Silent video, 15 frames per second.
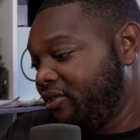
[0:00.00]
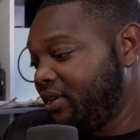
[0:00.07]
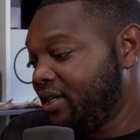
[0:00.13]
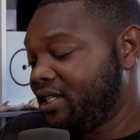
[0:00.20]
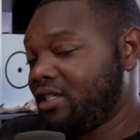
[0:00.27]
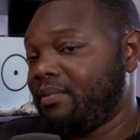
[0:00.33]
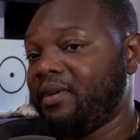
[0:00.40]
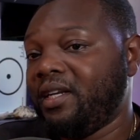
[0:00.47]

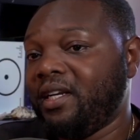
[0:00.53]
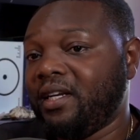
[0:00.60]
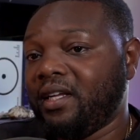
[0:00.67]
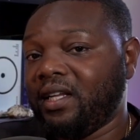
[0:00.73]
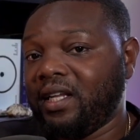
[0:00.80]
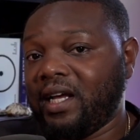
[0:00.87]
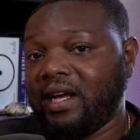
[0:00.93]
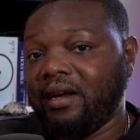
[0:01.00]
spending a
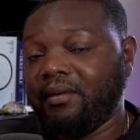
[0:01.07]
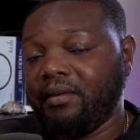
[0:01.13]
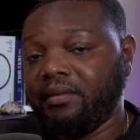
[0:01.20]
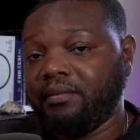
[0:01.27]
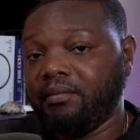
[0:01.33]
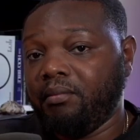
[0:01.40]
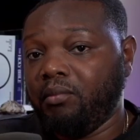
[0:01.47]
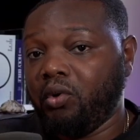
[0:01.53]
lot
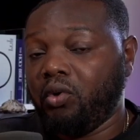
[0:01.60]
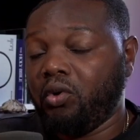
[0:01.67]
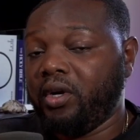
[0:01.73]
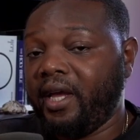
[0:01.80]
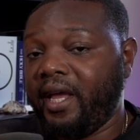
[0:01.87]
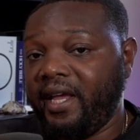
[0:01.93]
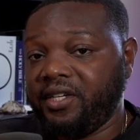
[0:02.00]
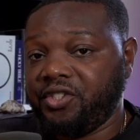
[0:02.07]
more
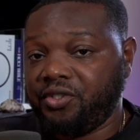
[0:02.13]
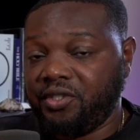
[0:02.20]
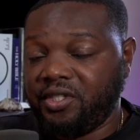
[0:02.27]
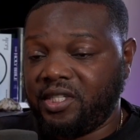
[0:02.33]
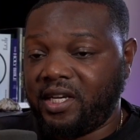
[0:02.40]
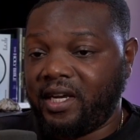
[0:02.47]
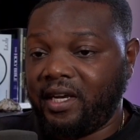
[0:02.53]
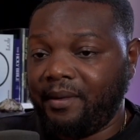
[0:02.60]
extra
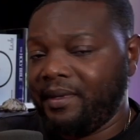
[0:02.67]
time.